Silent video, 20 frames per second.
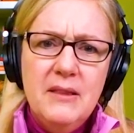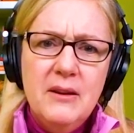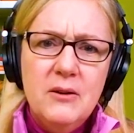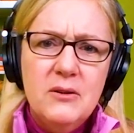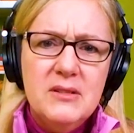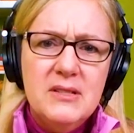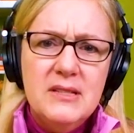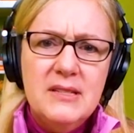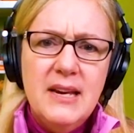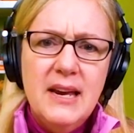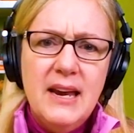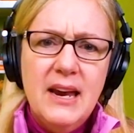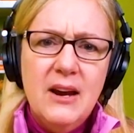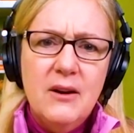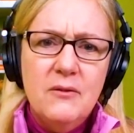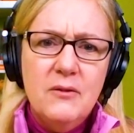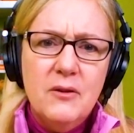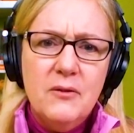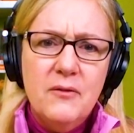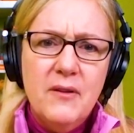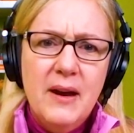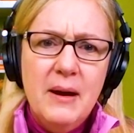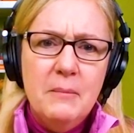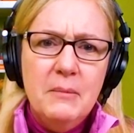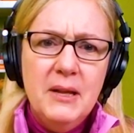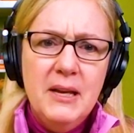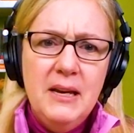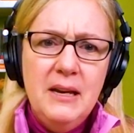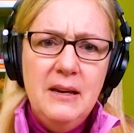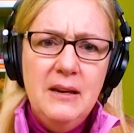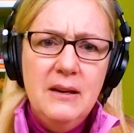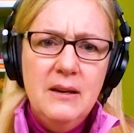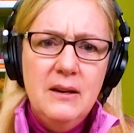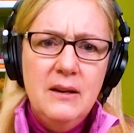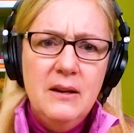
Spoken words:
there is to take care of your family,